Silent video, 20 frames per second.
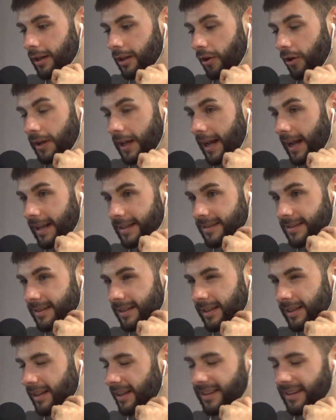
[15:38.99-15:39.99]
like against
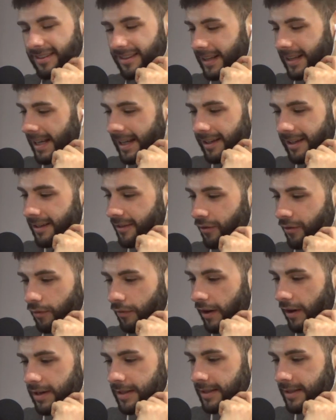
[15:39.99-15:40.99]
Hill, like he's slick. He's
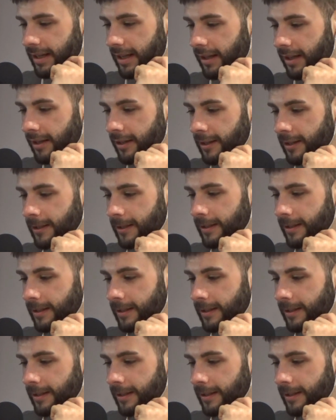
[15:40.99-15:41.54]
just very slick.